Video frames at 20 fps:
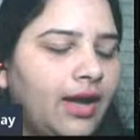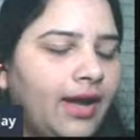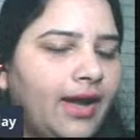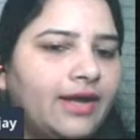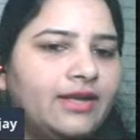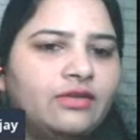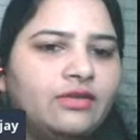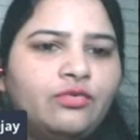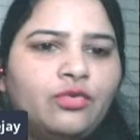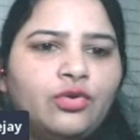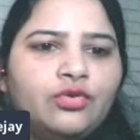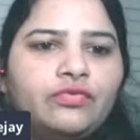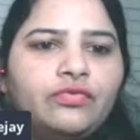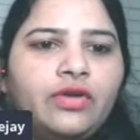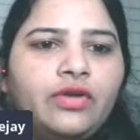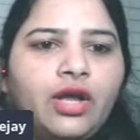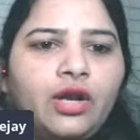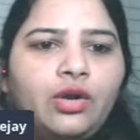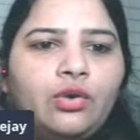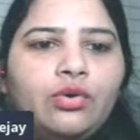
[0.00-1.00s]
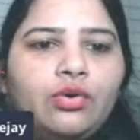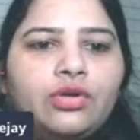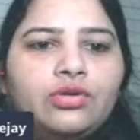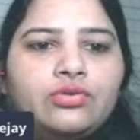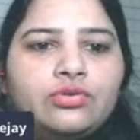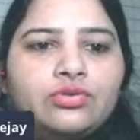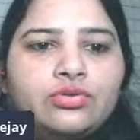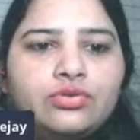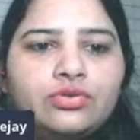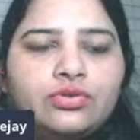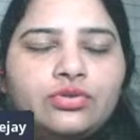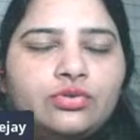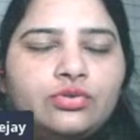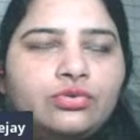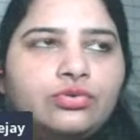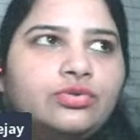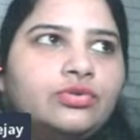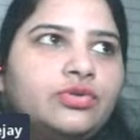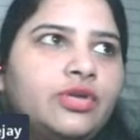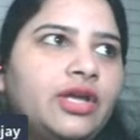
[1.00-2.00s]
And what we are going to
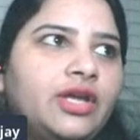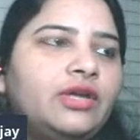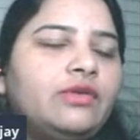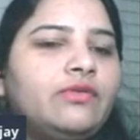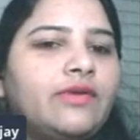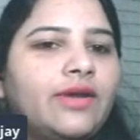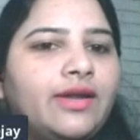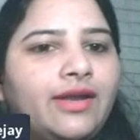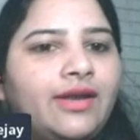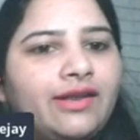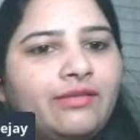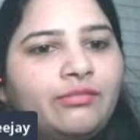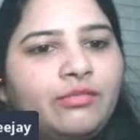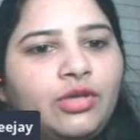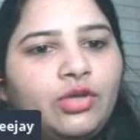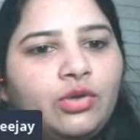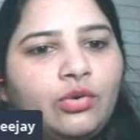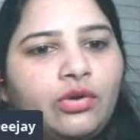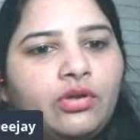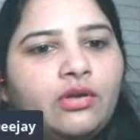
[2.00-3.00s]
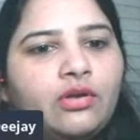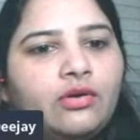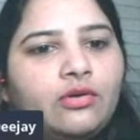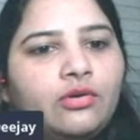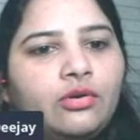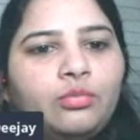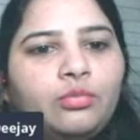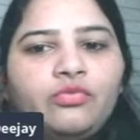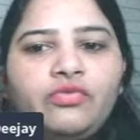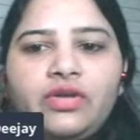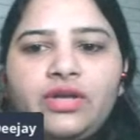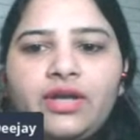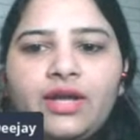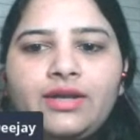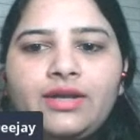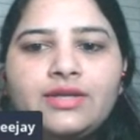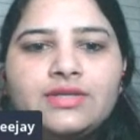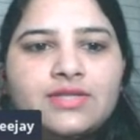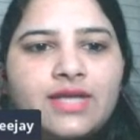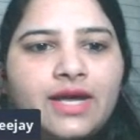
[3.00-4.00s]
do today, you can let me know in the group. We
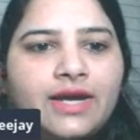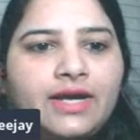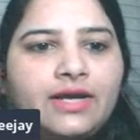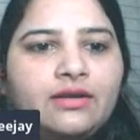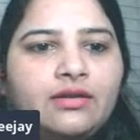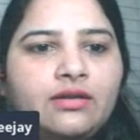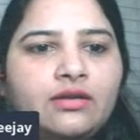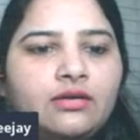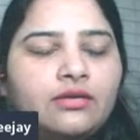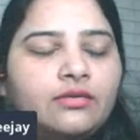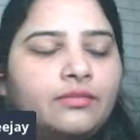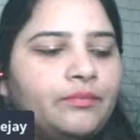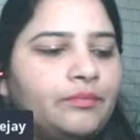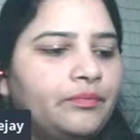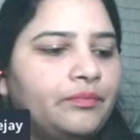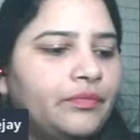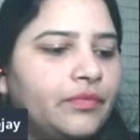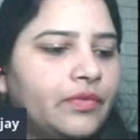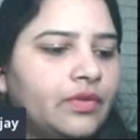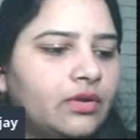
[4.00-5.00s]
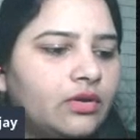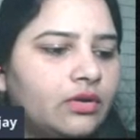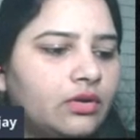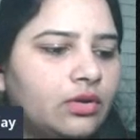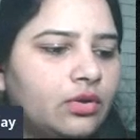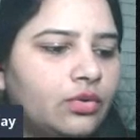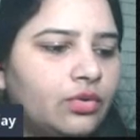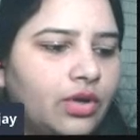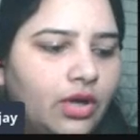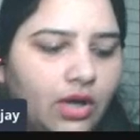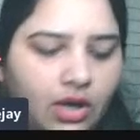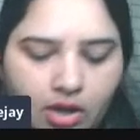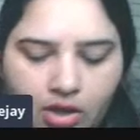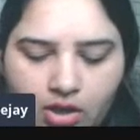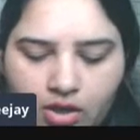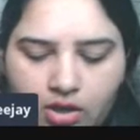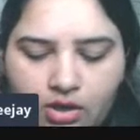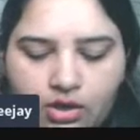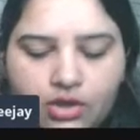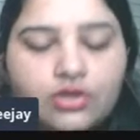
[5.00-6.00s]
can decide there. Okay.
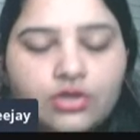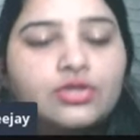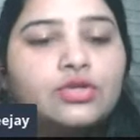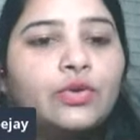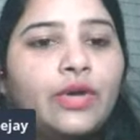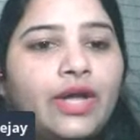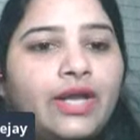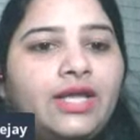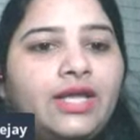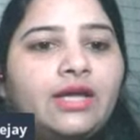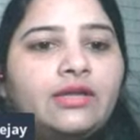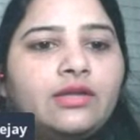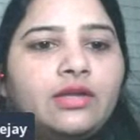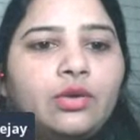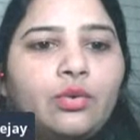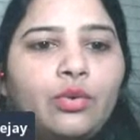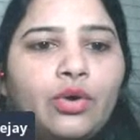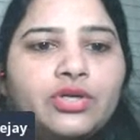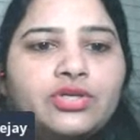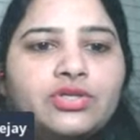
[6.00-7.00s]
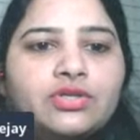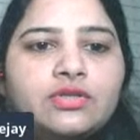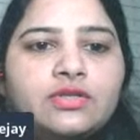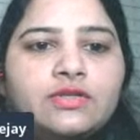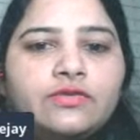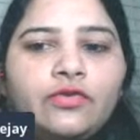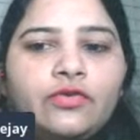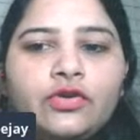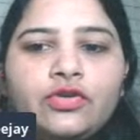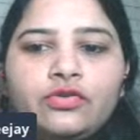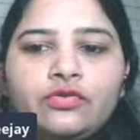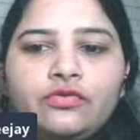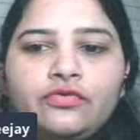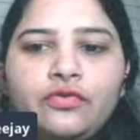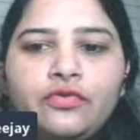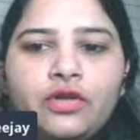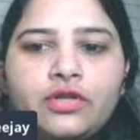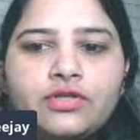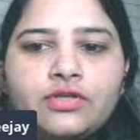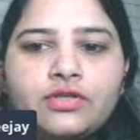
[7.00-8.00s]
So any other questions for
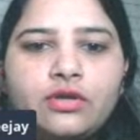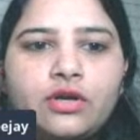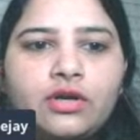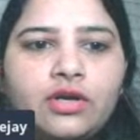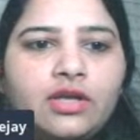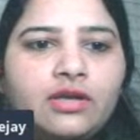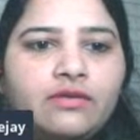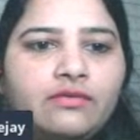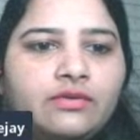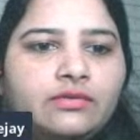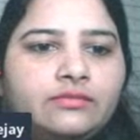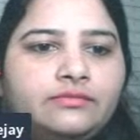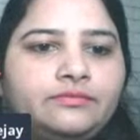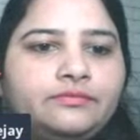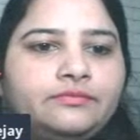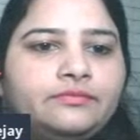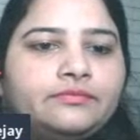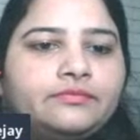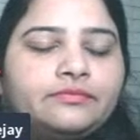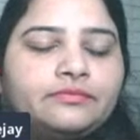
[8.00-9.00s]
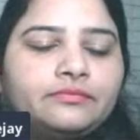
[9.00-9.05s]
true, false, not given?